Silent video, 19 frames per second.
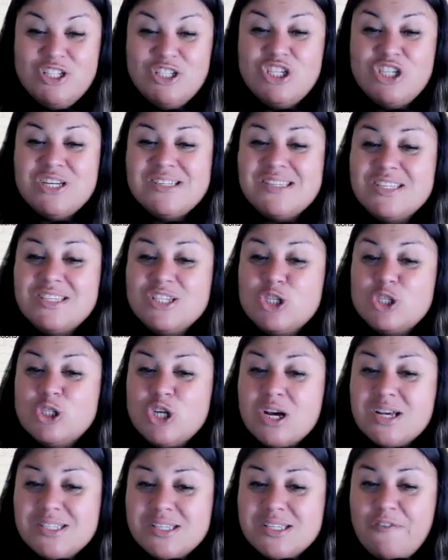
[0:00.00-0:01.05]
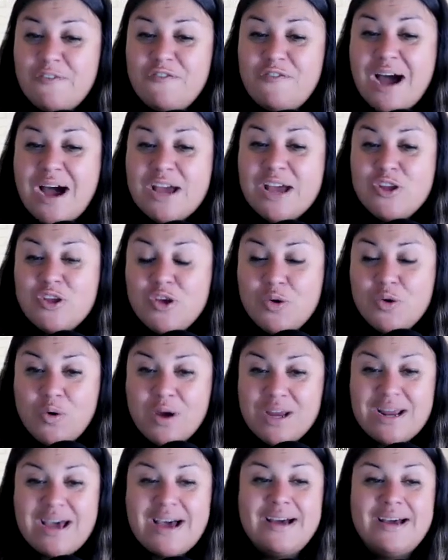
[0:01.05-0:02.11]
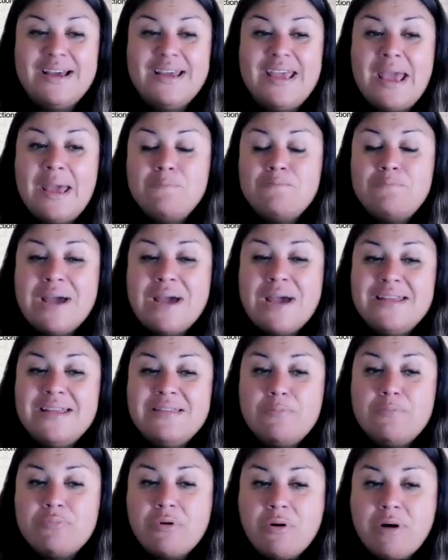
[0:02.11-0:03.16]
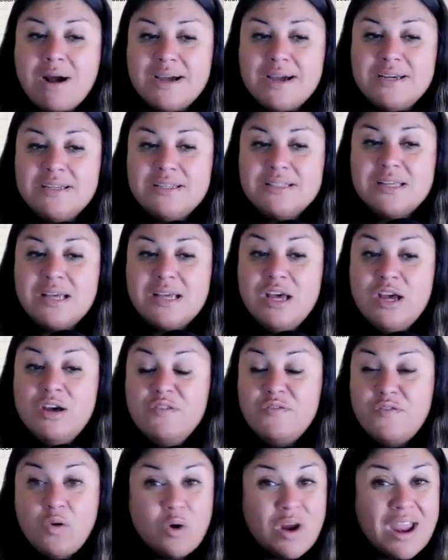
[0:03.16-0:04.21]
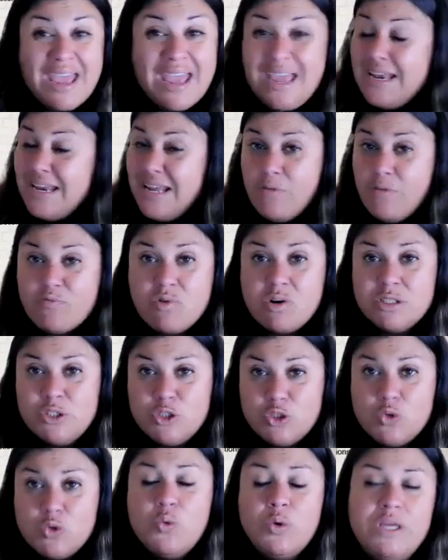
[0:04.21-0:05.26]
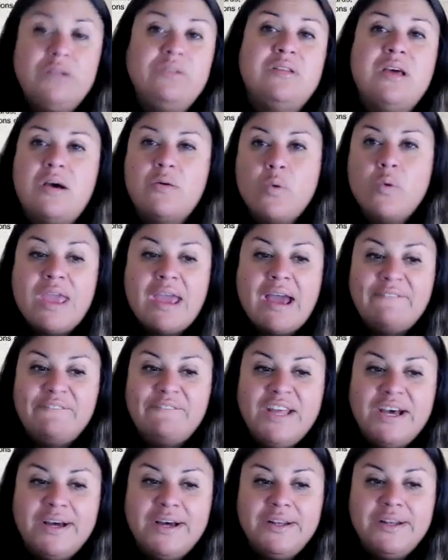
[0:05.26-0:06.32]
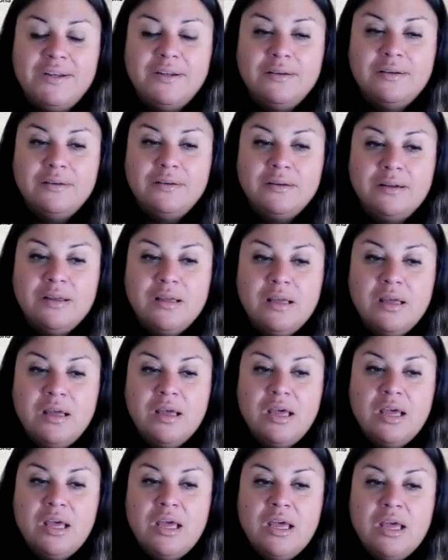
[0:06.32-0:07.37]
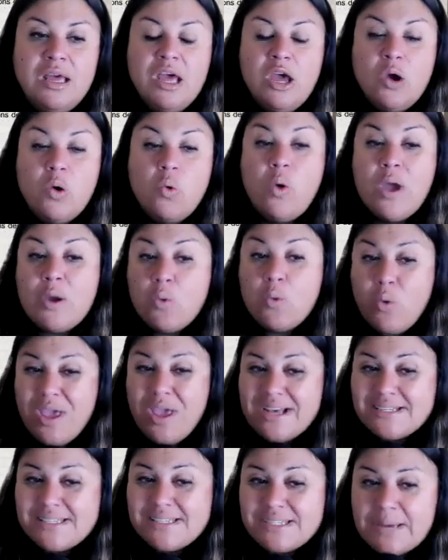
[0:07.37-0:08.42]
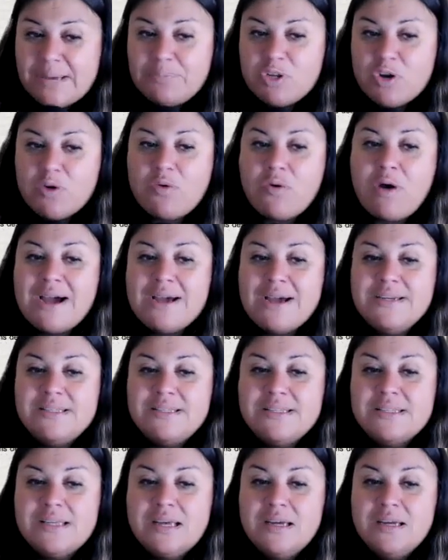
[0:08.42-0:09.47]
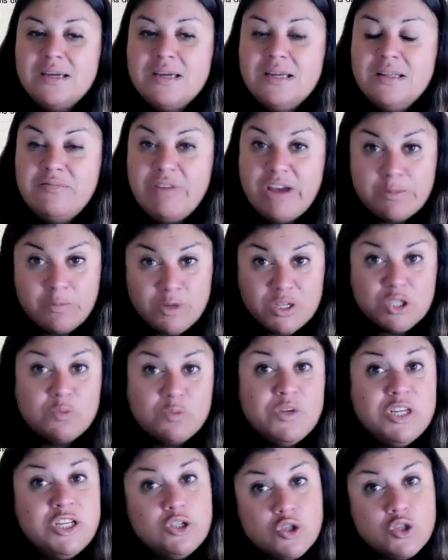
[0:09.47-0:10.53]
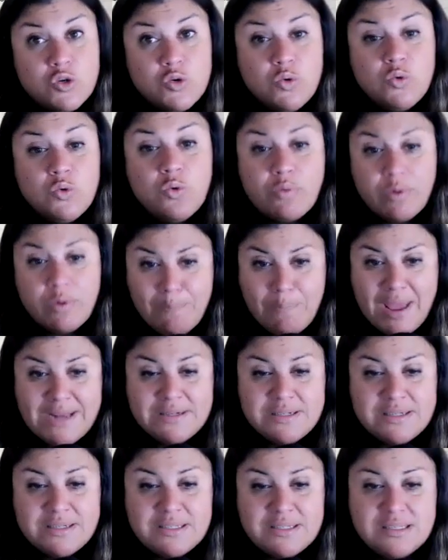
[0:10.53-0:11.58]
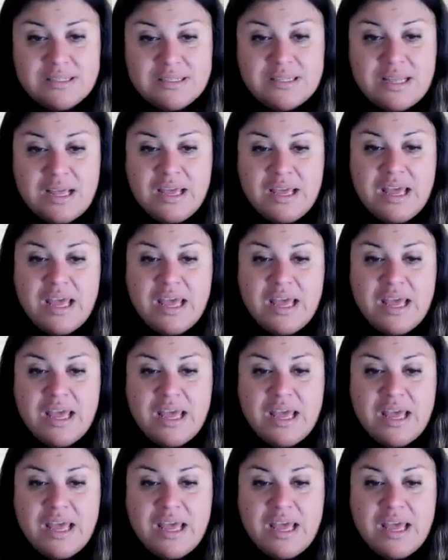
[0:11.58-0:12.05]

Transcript: Jesus justified you and I and paid the price for any wrongdoing that we have done. When we accept Christ, there must be true repentance.